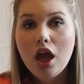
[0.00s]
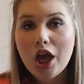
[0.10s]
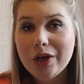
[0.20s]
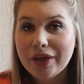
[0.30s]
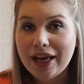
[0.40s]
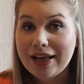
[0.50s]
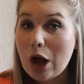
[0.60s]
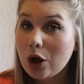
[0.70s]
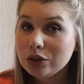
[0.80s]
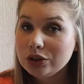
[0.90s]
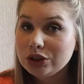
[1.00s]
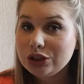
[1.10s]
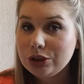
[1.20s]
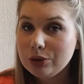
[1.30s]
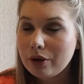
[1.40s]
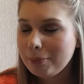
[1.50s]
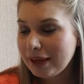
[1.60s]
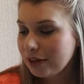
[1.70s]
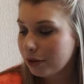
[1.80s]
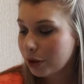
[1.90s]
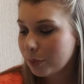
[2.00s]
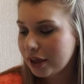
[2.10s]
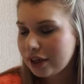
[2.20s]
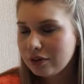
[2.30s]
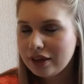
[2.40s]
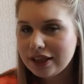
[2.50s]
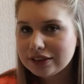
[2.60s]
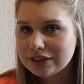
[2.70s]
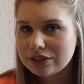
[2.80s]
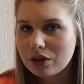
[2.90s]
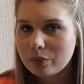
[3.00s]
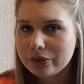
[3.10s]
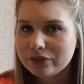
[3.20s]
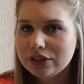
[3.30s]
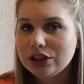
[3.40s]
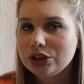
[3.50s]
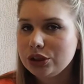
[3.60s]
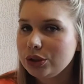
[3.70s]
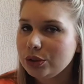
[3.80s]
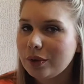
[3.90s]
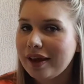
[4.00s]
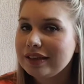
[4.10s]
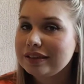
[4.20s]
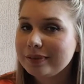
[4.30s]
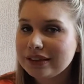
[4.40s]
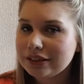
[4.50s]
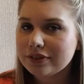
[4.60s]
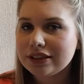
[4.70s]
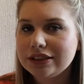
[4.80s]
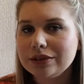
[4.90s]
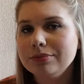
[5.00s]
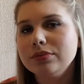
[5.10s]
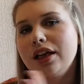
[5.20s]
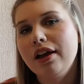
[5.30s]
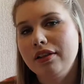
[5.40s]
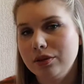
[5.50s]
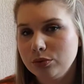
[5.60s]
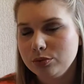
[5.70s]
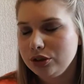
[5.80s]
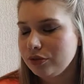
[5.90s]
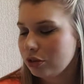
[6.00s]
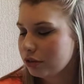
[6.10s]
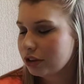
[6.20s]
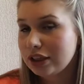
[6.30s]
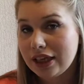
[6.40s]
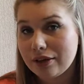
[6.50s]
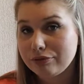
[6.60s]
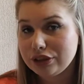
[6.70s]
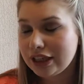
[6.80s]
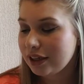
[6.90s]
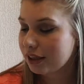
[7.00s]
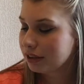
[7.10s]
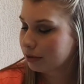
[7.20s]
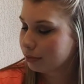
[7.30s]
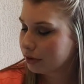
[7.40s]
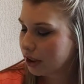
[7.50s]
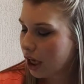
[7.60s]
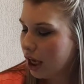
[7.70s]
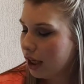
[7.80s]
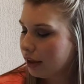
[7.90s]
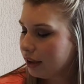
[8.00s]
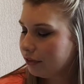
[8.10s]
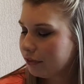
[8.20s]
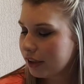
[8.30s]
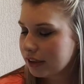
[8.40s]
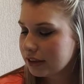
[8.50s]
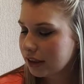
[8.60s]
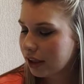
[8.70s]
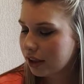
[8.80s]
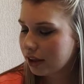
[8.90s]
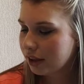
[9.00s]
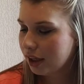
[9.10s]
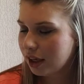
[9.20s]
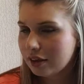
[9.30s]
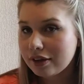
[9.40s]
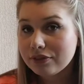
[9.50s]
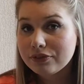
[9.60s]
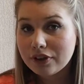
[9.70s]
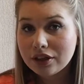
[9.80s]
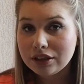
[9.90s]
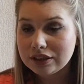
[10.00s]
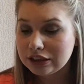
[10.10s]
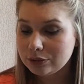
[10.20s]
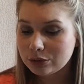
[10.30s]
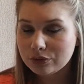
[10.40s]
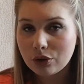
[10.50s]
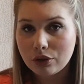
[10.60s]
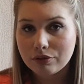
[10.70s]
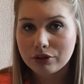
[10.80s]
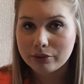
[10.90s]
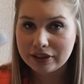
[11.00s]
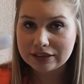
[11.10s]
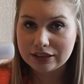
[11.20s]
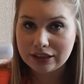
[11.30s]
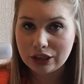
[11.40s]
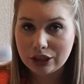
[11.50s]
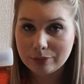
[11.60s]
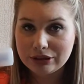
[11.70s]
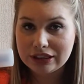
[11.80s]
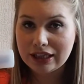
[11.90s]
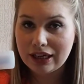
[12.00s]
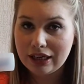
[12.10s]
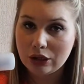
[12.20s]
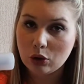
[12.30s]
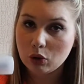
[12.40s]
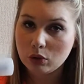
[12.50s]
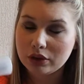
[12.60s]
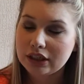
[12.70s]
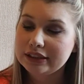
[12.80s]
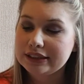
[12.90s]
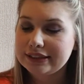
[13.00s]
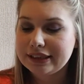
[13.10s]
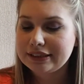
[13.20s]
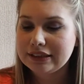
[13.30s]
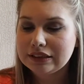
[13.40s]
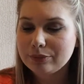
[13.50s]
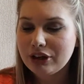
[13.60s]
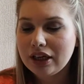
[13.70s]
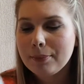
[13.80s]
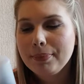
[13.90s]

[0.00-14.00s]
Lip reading: Okay, on to makeup. Now let's start with the two expensive items and then we'll move on to the everyday items. The first thing that I finally seem to have got through is the Urban Decay All Nighter Setting Spray.